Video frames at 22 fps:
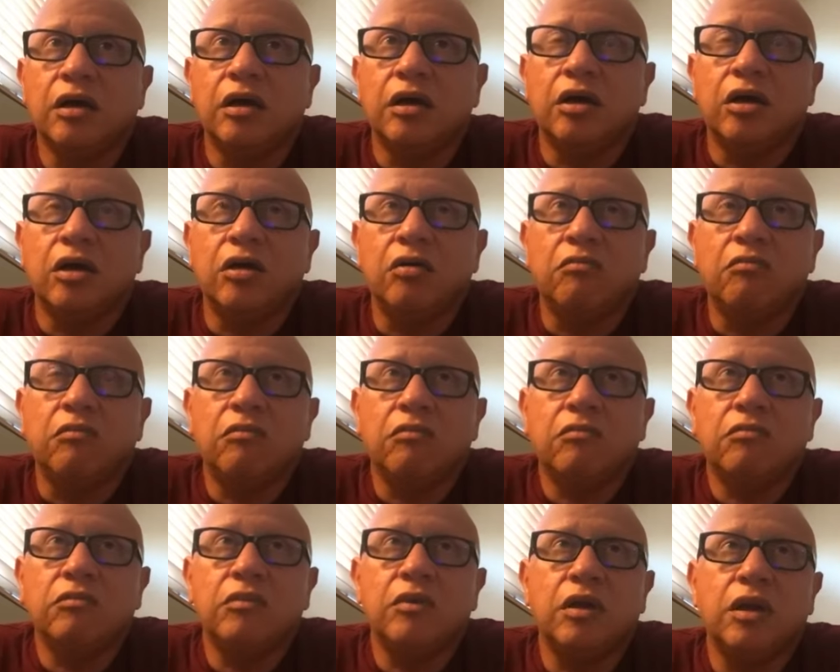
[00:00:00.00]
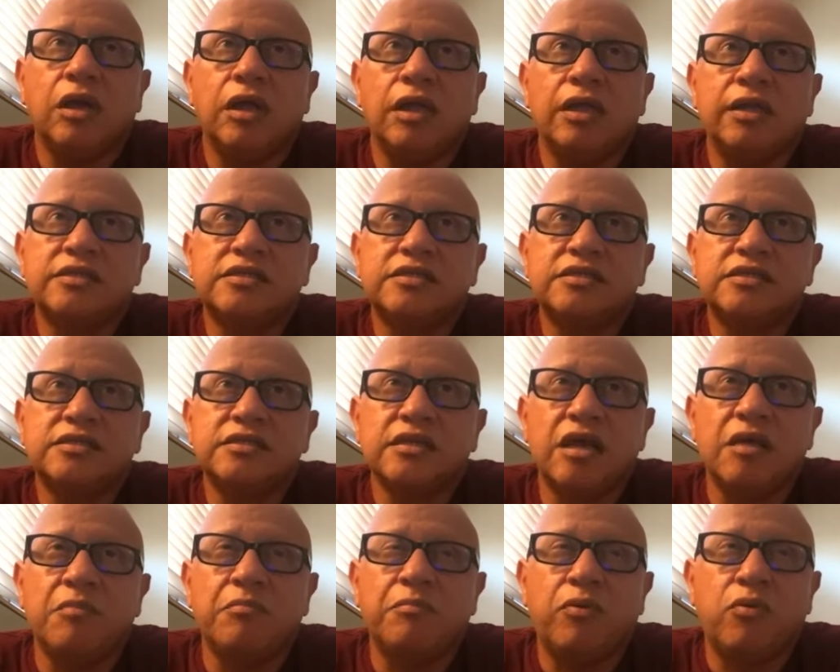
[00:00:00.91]
Um, it's
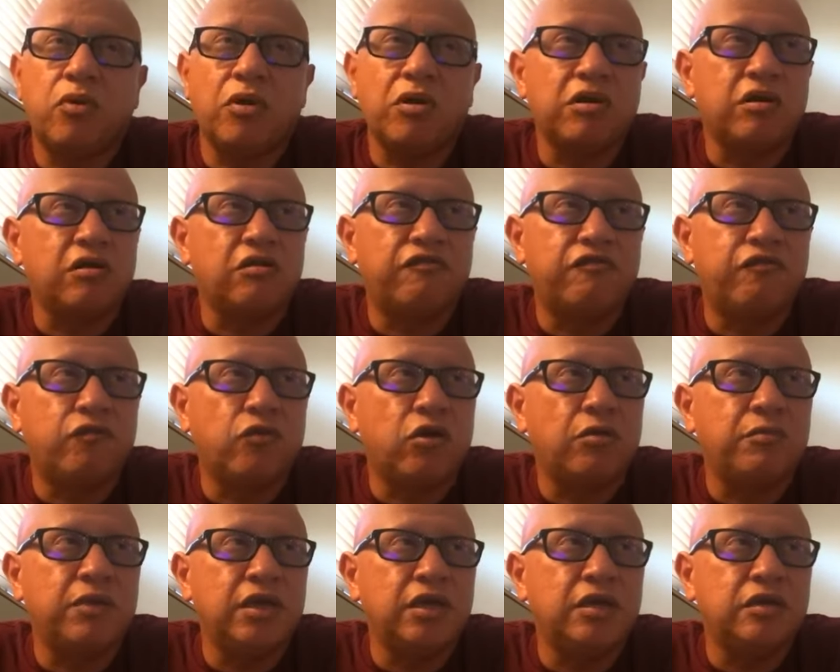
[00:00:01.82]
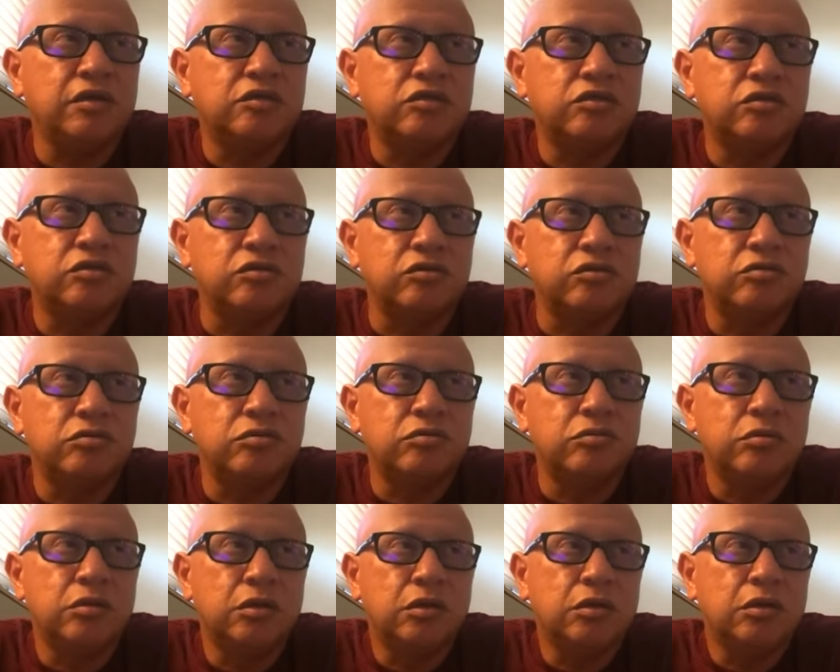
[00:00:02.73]
important for me
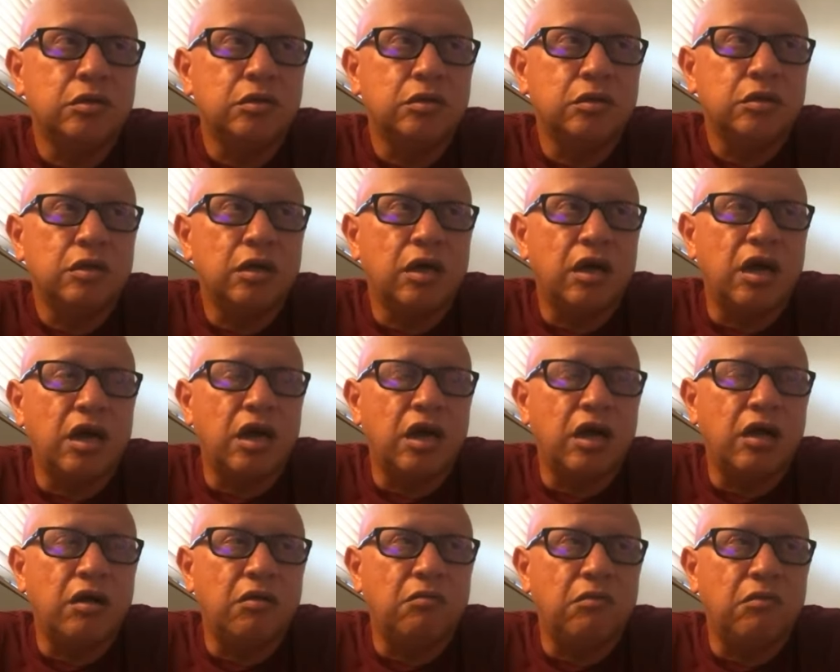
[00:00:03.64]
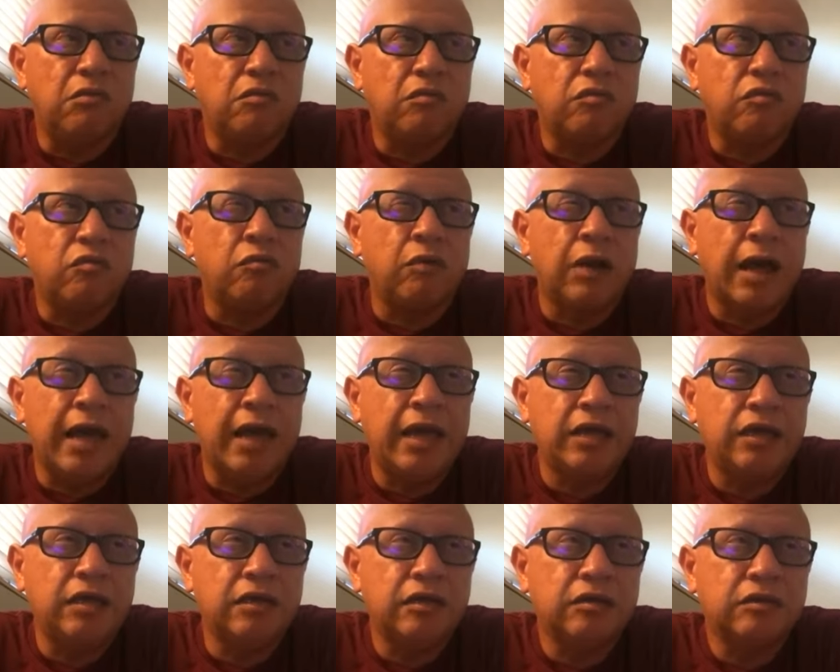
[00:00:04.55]
to um,
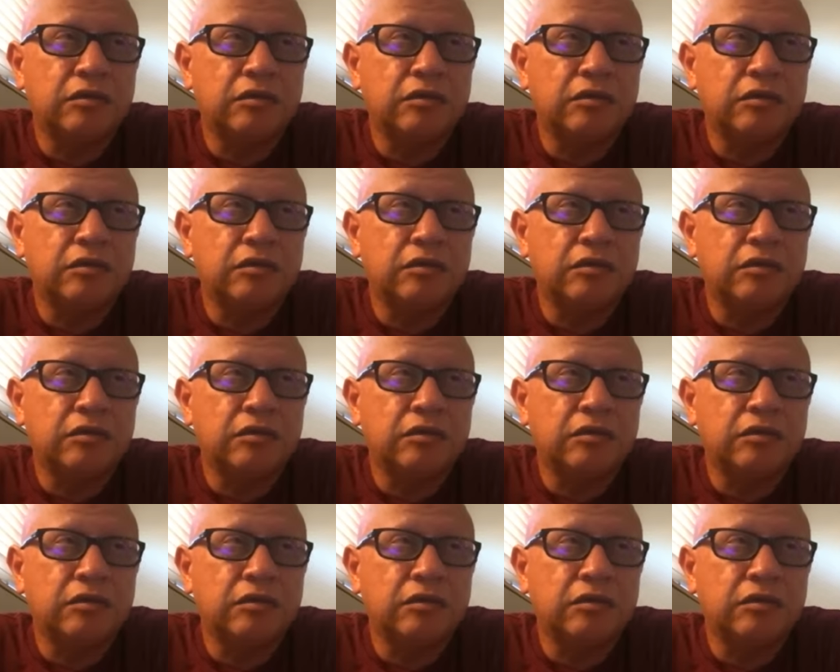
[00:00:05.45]
write